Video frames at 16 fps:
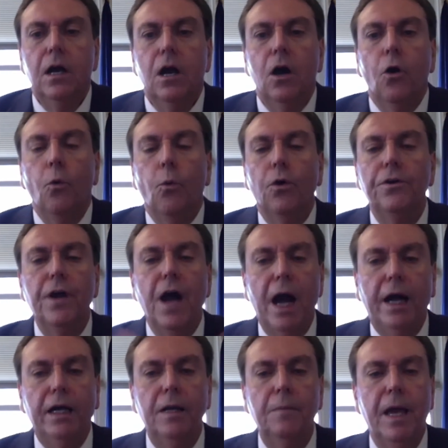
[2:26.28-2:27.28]
We're
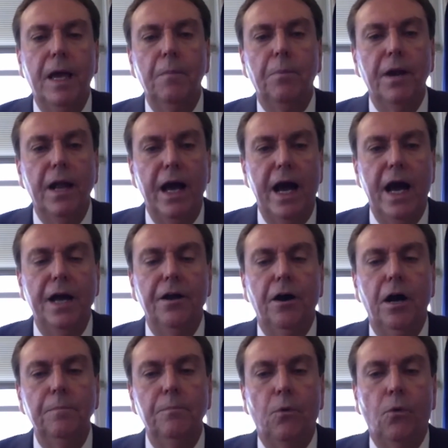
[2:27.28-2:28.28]
not going to be able to add
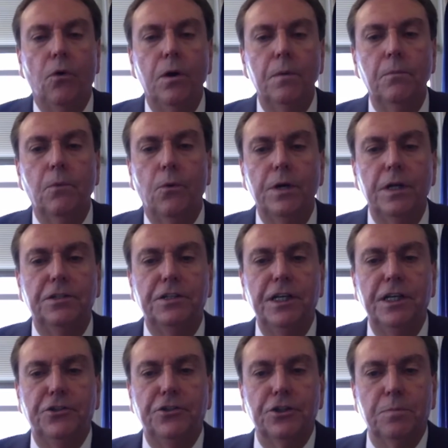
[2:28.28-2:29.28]
on more and more to
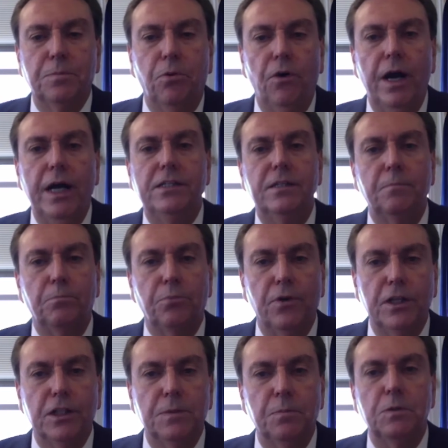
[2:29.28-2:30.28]
teachers' plates and
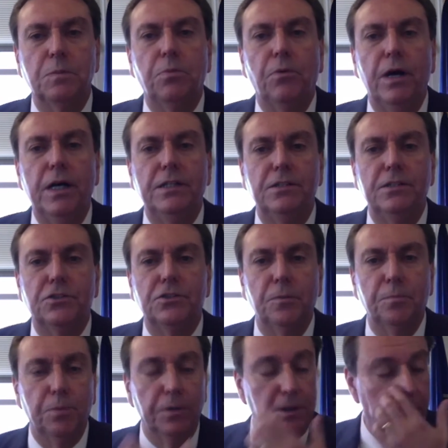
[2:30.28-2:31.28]
principals' plates and
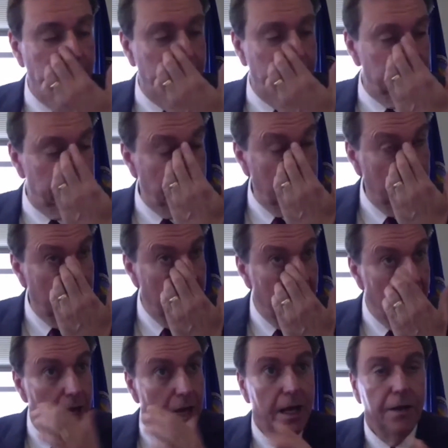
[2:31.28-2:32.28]
superintendents.
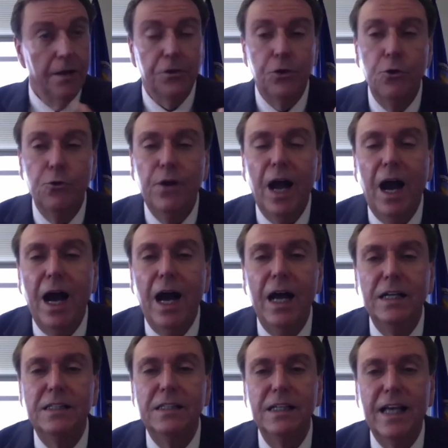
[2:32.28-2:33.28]
You
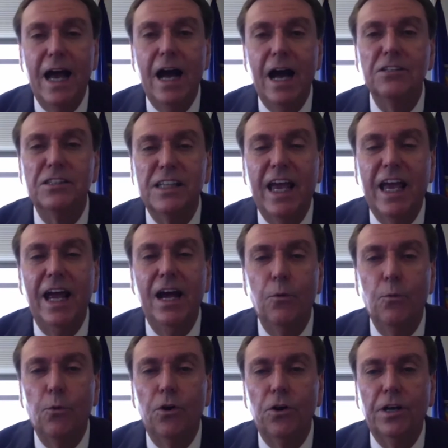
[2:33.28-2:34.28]
guys and gals can't
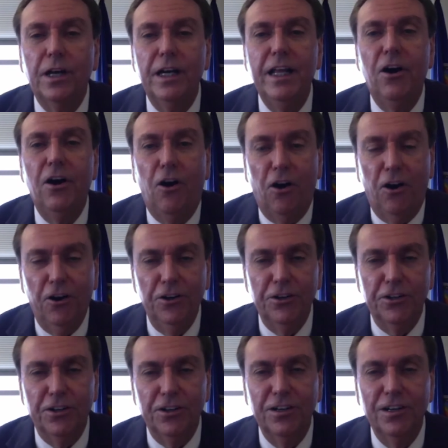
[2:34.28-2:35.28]
work any
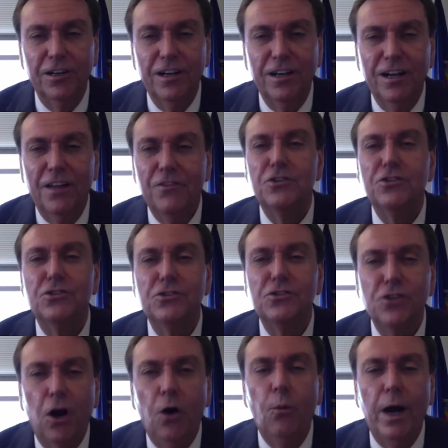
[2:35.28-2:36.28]
harder. There's
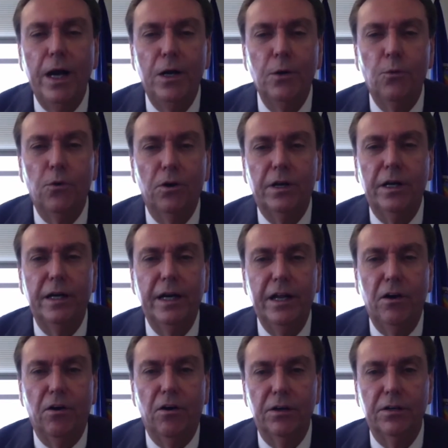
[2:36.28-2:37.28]
no way to work any
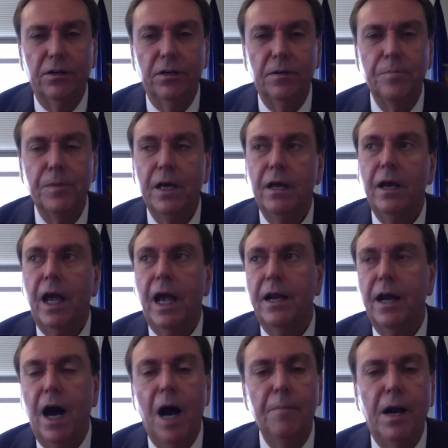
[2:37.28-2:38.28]
harder. And
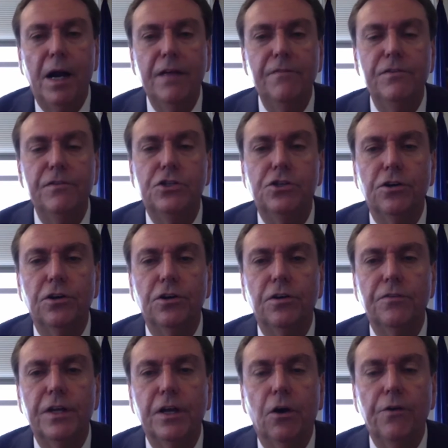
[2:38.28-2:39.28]
I'm not even sure of
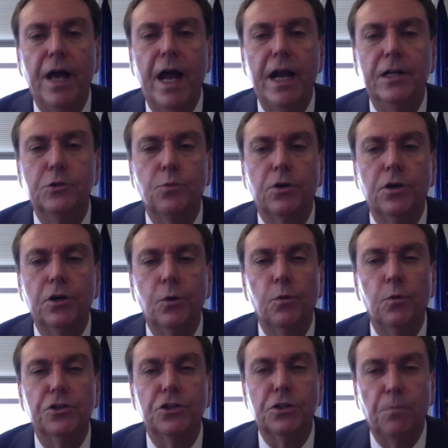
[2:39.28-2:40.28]
the old adage, we're going to
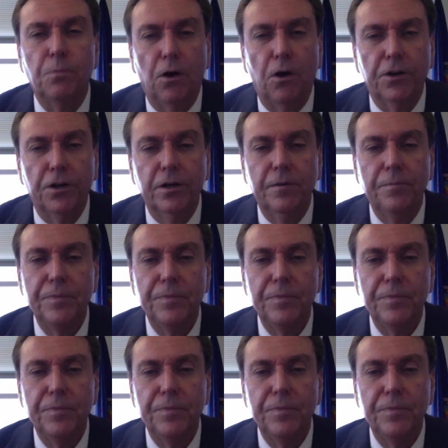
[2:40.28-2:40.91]
work smarter.